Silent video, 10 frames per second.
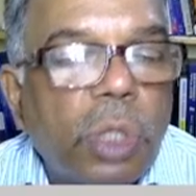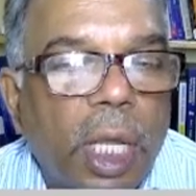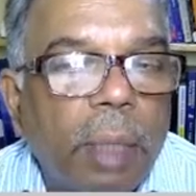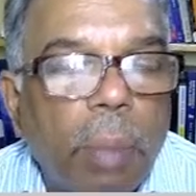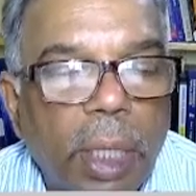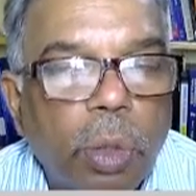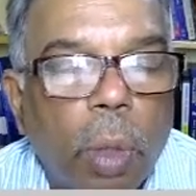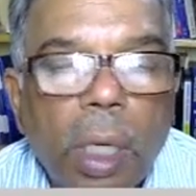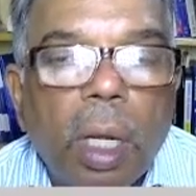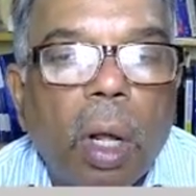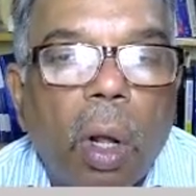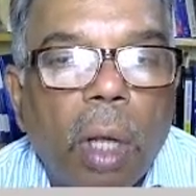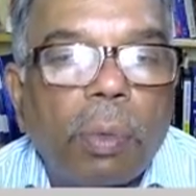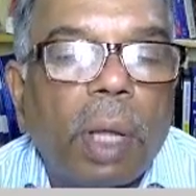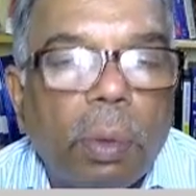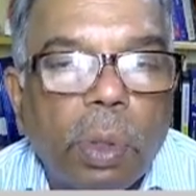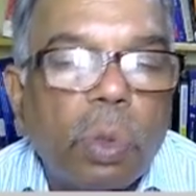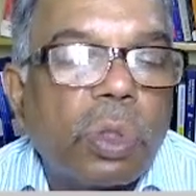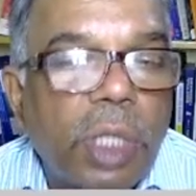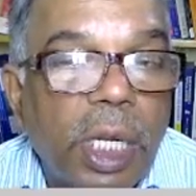n by 12 or we have to
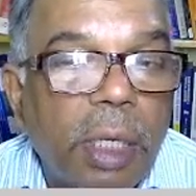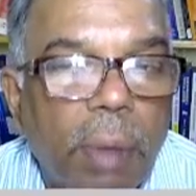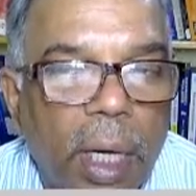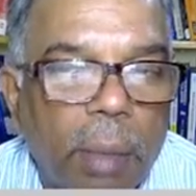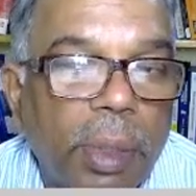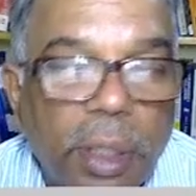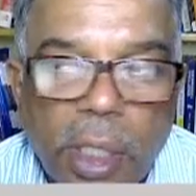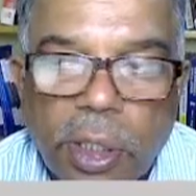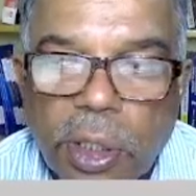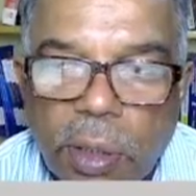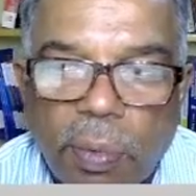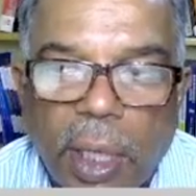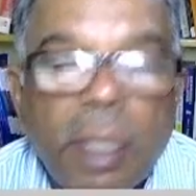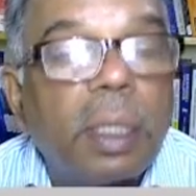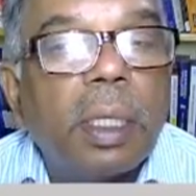use d divided by 365.